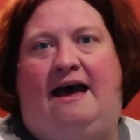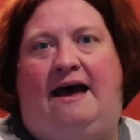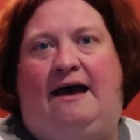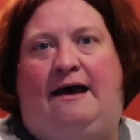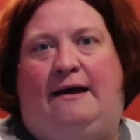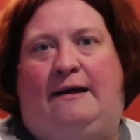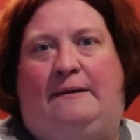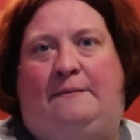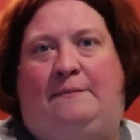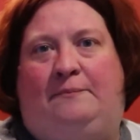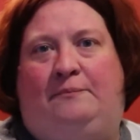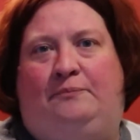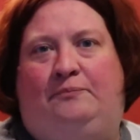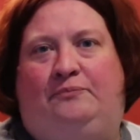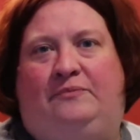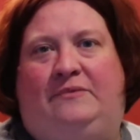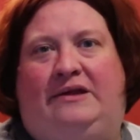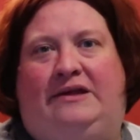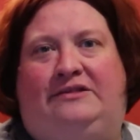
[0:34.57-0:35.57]

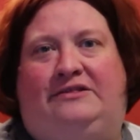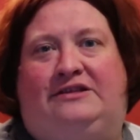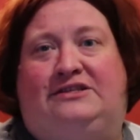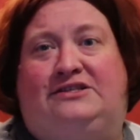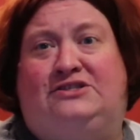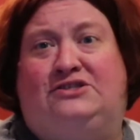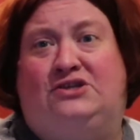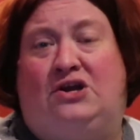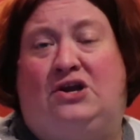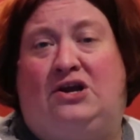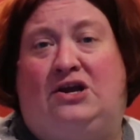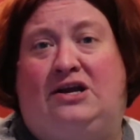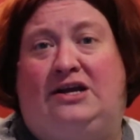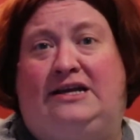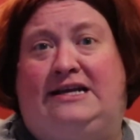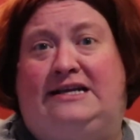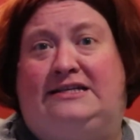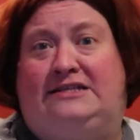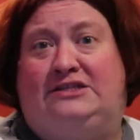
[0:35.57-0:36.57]
Um, the
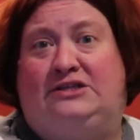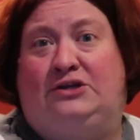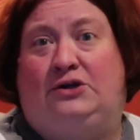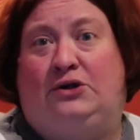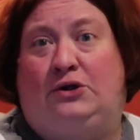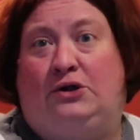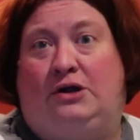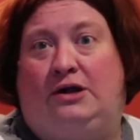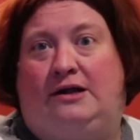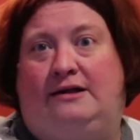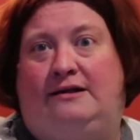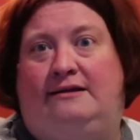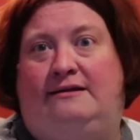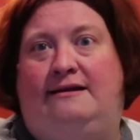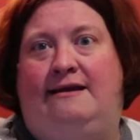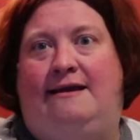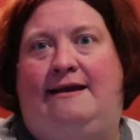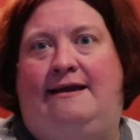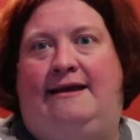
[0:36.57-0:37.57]
song "Kiss the
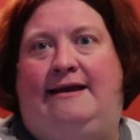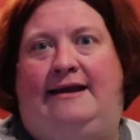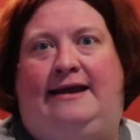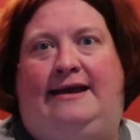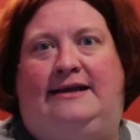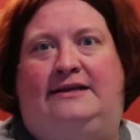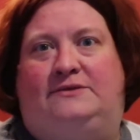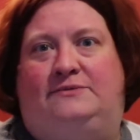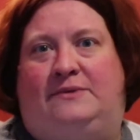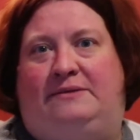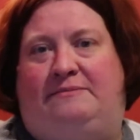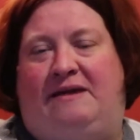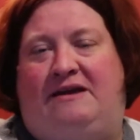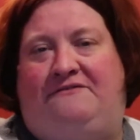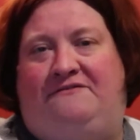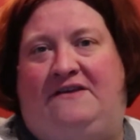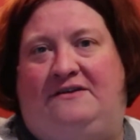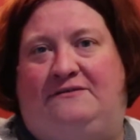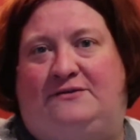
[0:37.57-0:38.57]
Girl" is one of
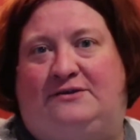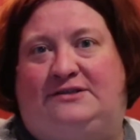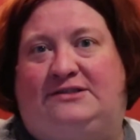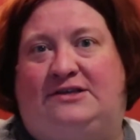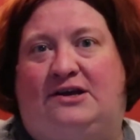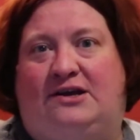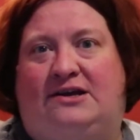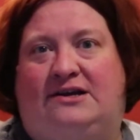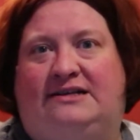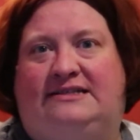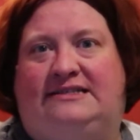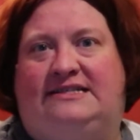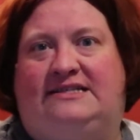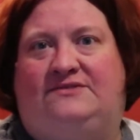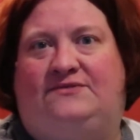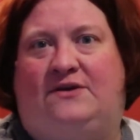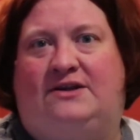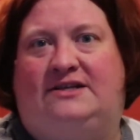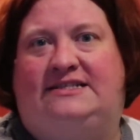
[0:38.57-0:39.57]
my favorite songs
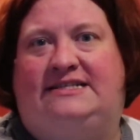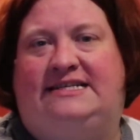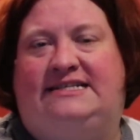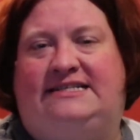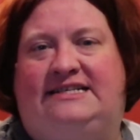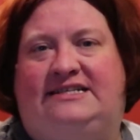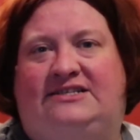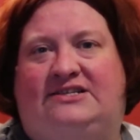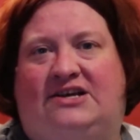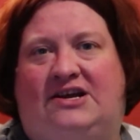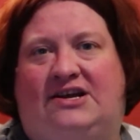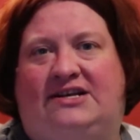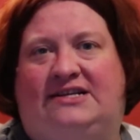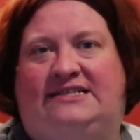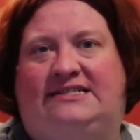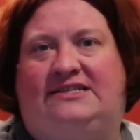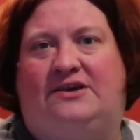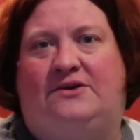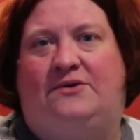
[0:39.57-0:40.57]
as far as Disney
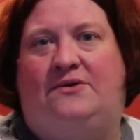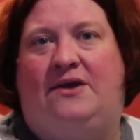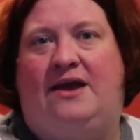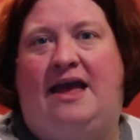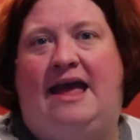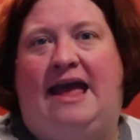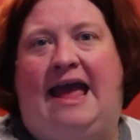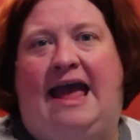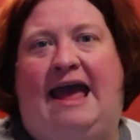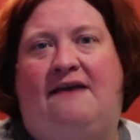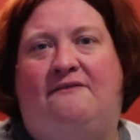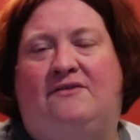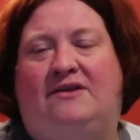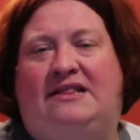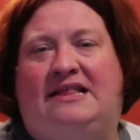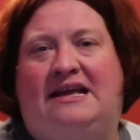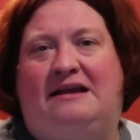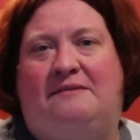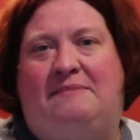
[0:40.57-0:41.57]
songs. So
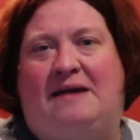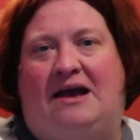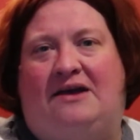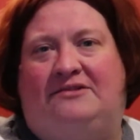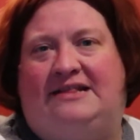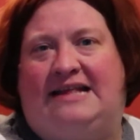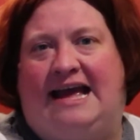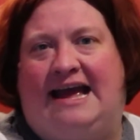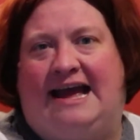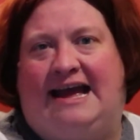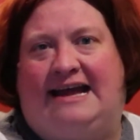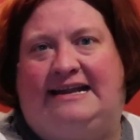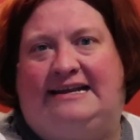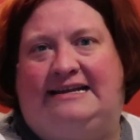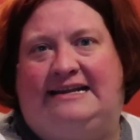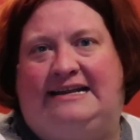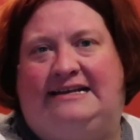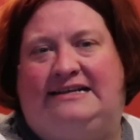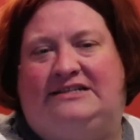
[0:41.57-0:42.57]
everything about
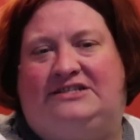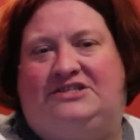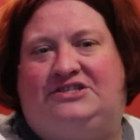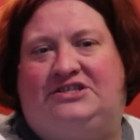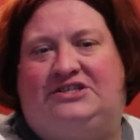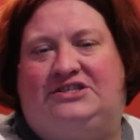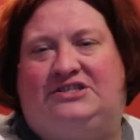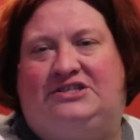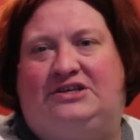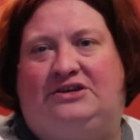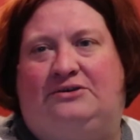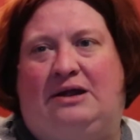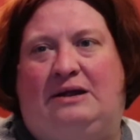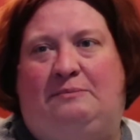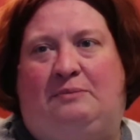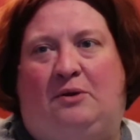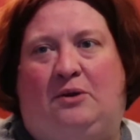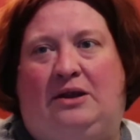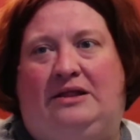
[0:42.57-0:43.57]
that, and it's just a
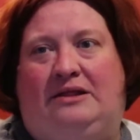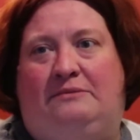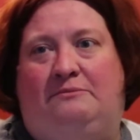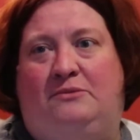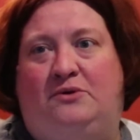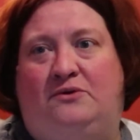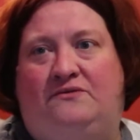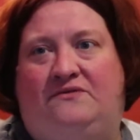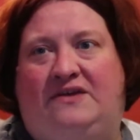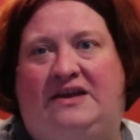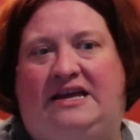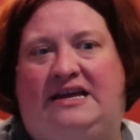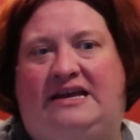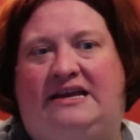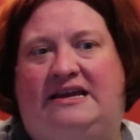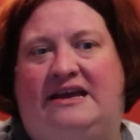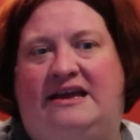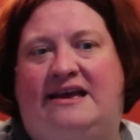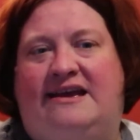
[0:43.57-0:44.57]
great point in the
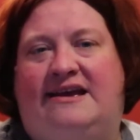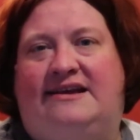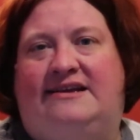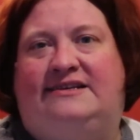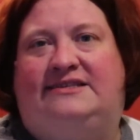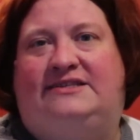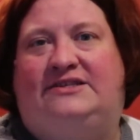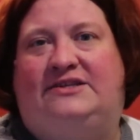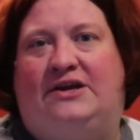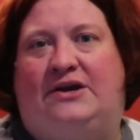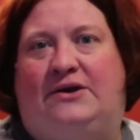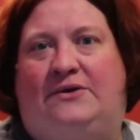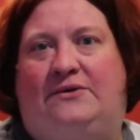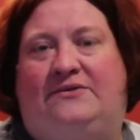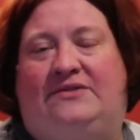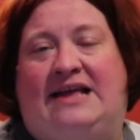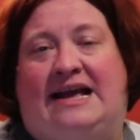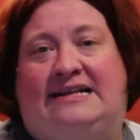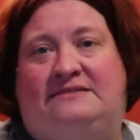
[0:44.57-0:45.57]
movie.
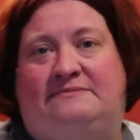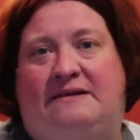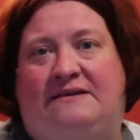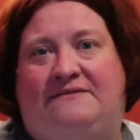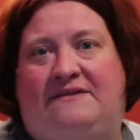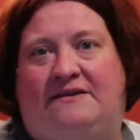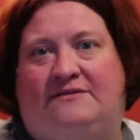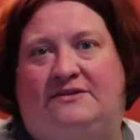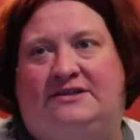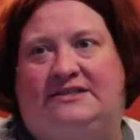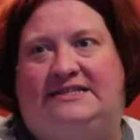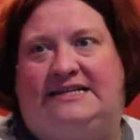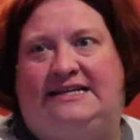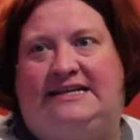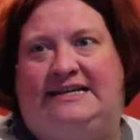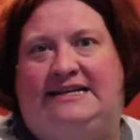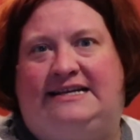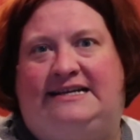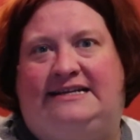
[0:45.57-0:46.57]
So that's my favorite
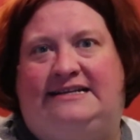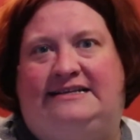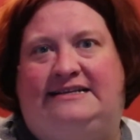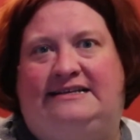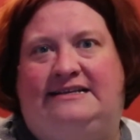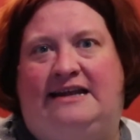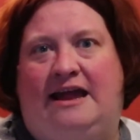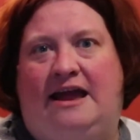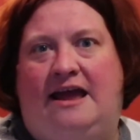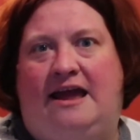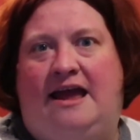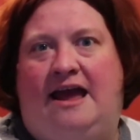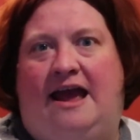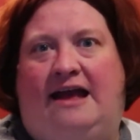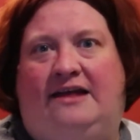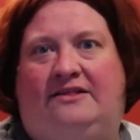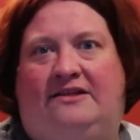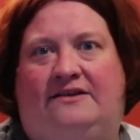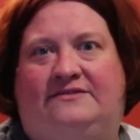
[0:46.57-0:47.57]
scene.
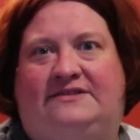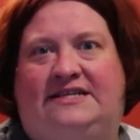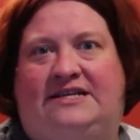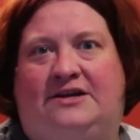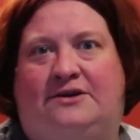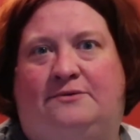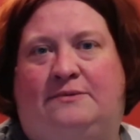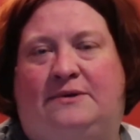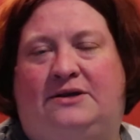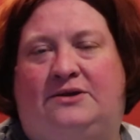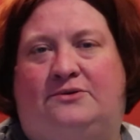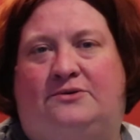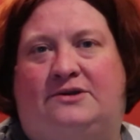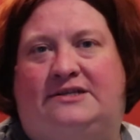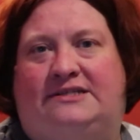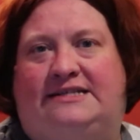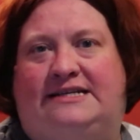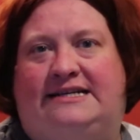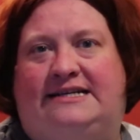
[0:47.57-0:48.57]
I'd love to hear what
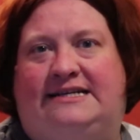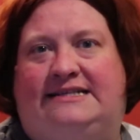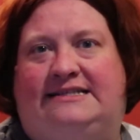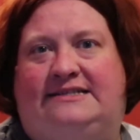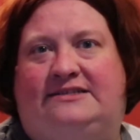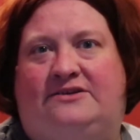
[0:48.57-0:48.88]
yours is.